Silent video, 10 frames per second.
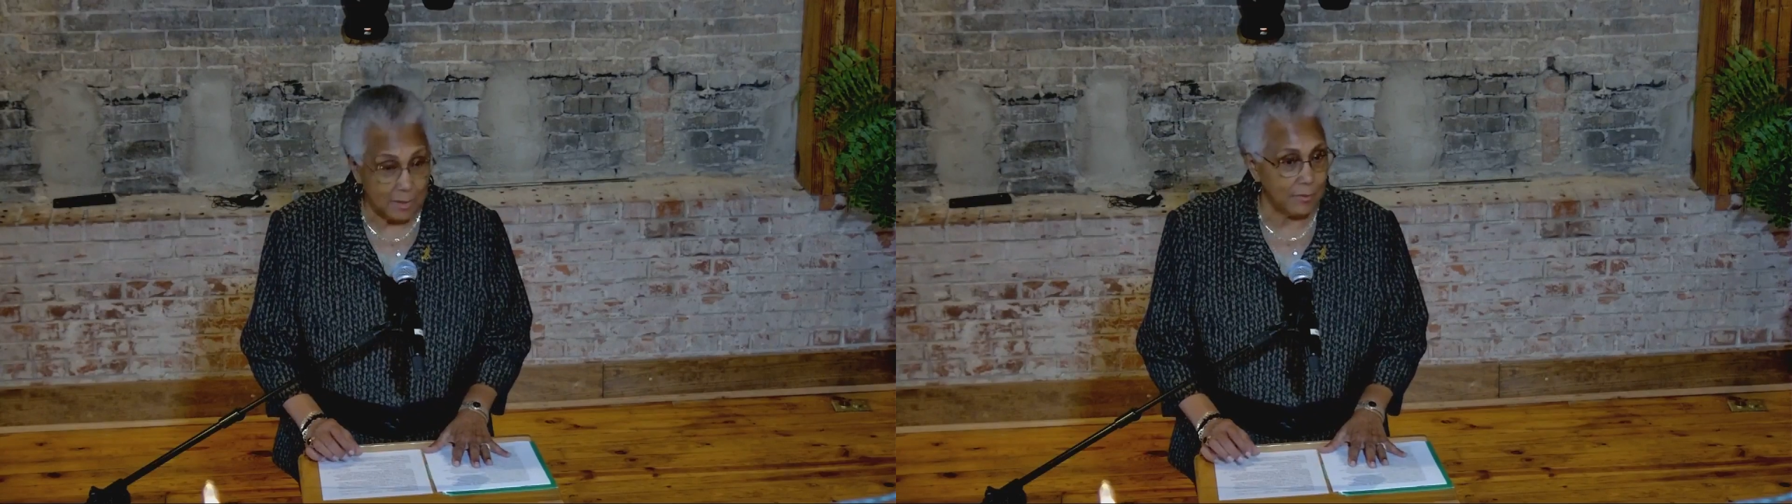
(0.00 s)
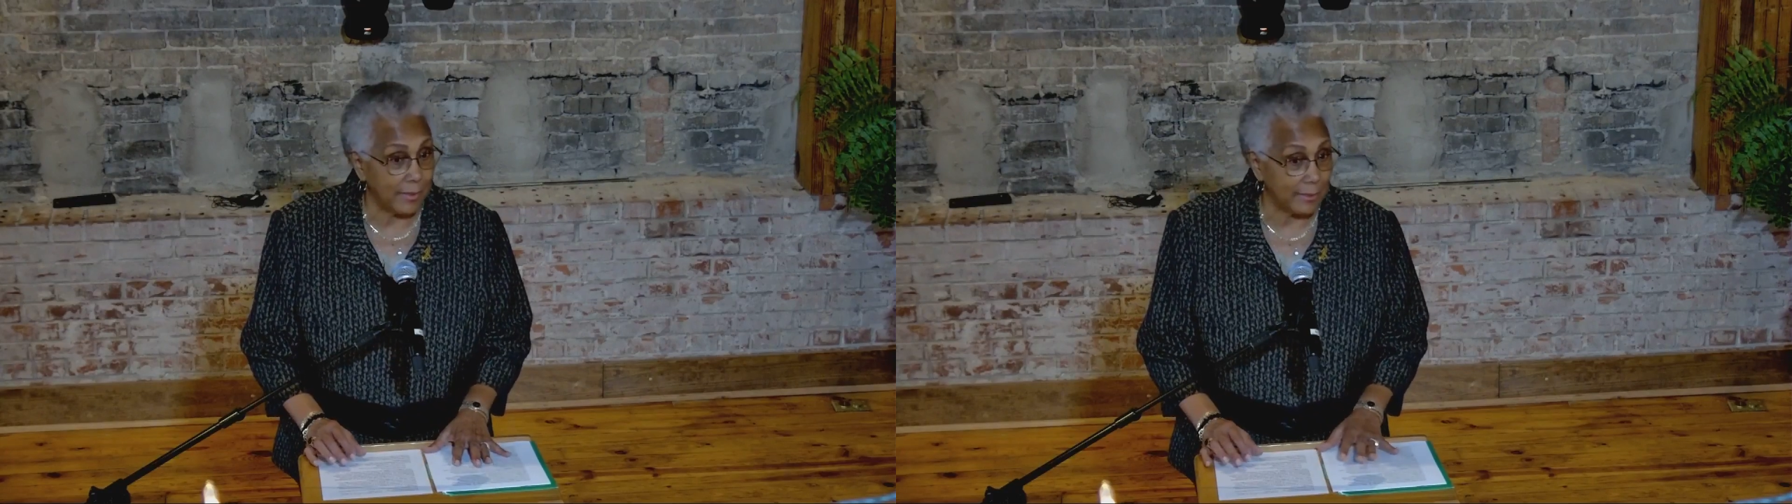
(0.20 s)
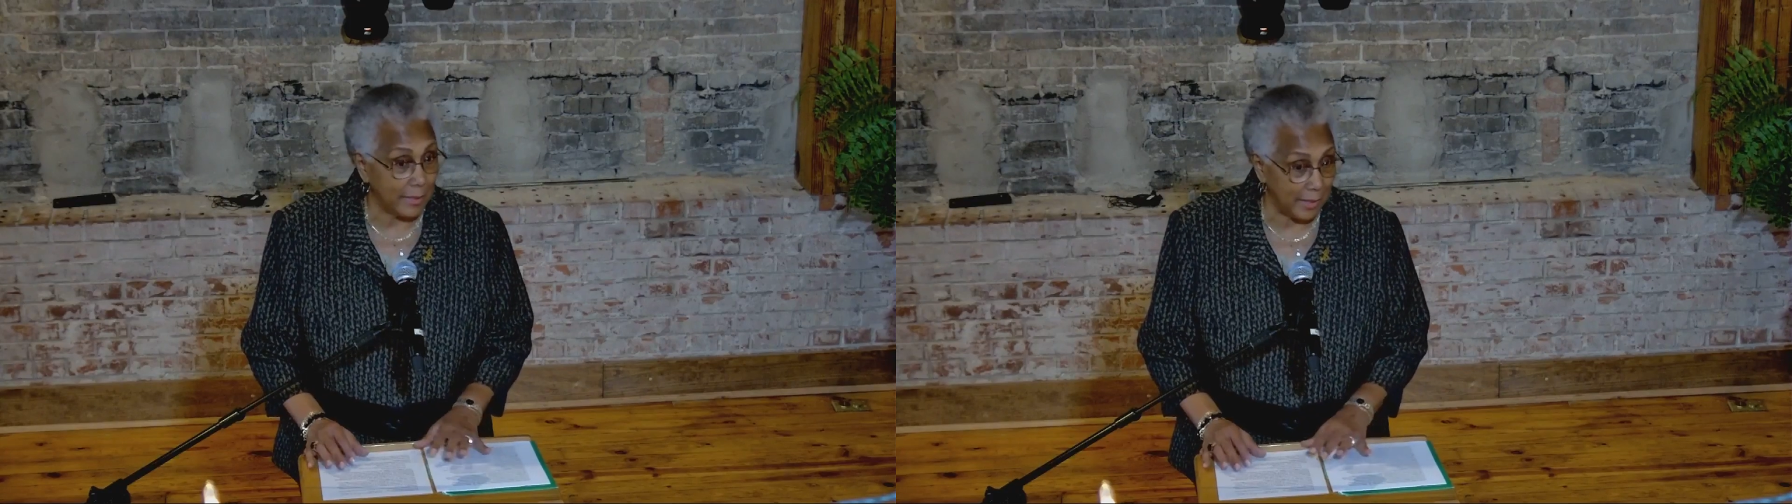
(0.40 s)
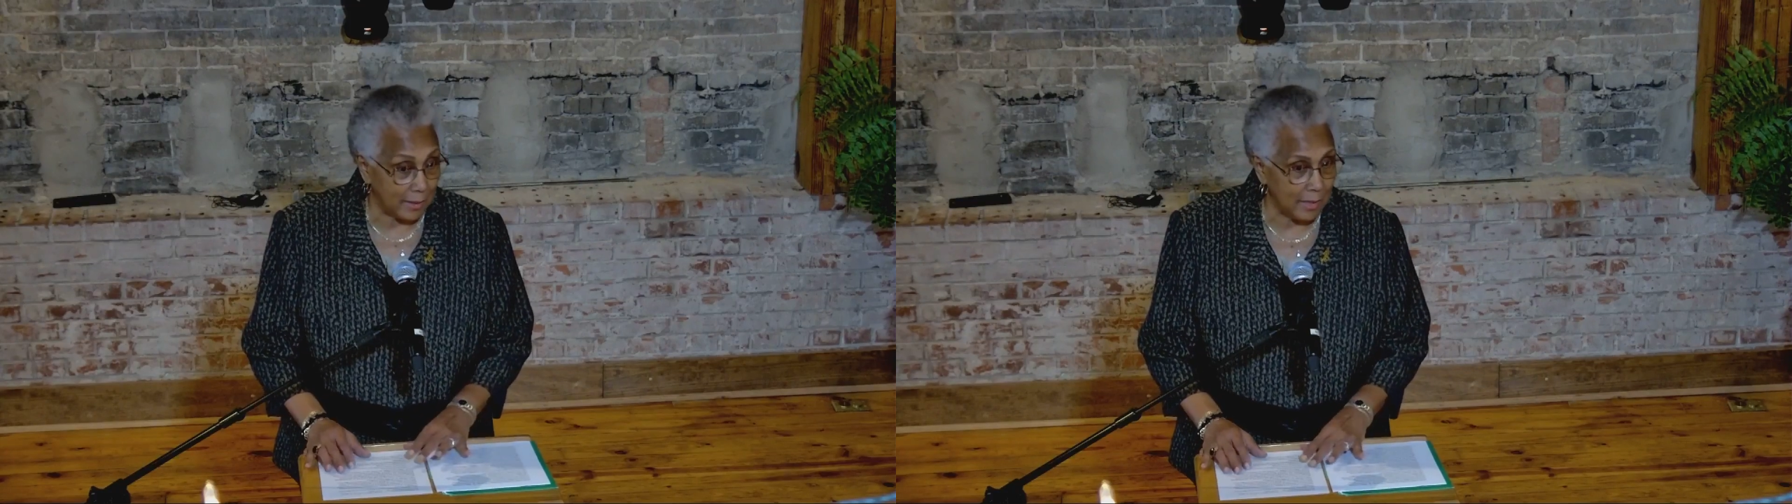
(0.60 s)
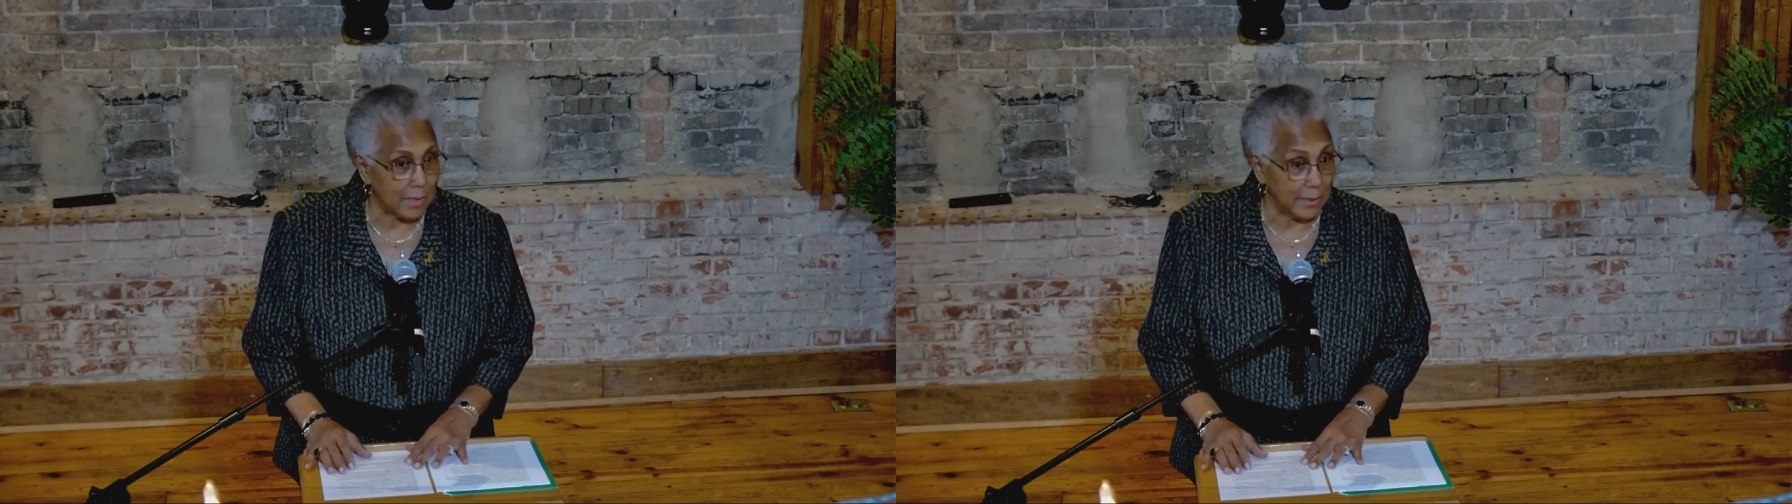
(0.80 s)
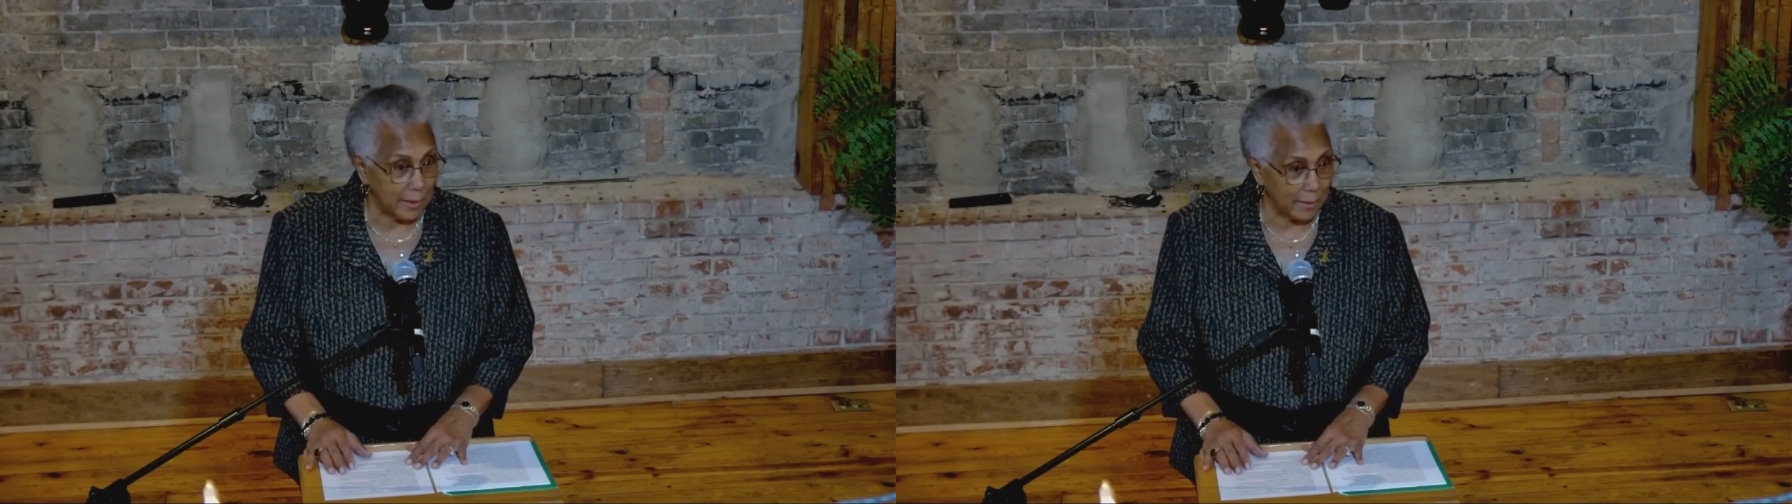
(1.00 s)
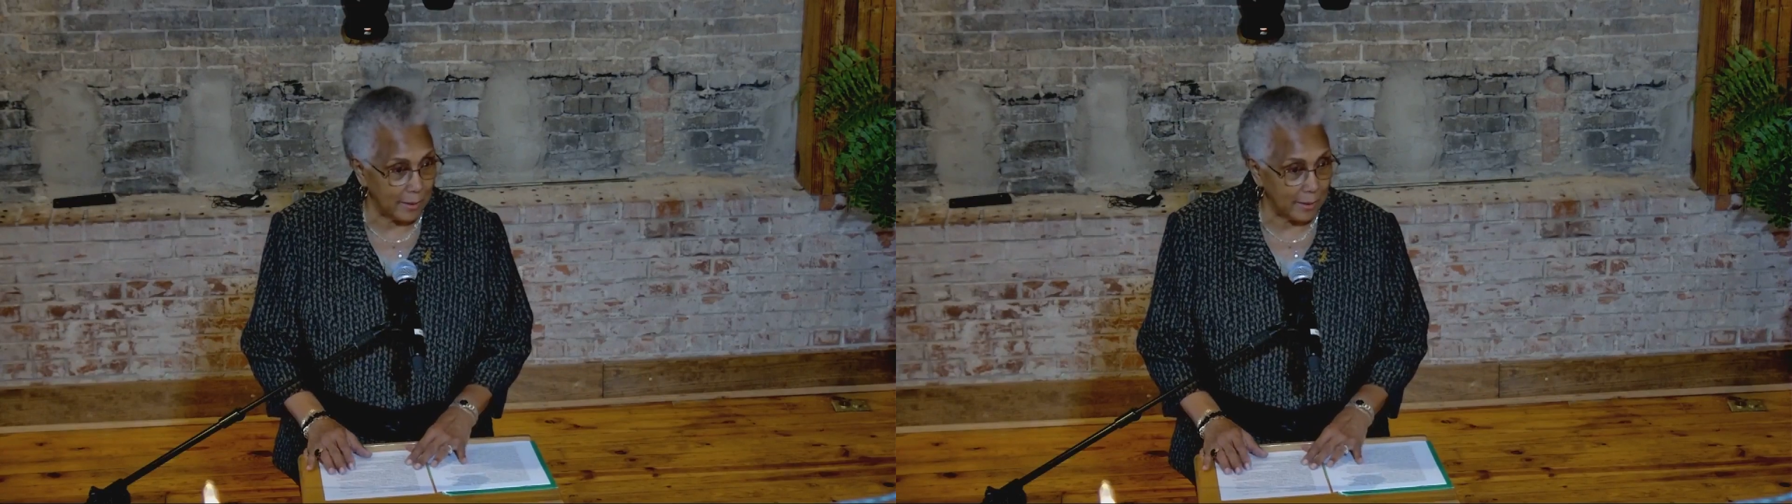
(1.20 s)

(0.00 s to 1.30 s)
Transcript: think clearly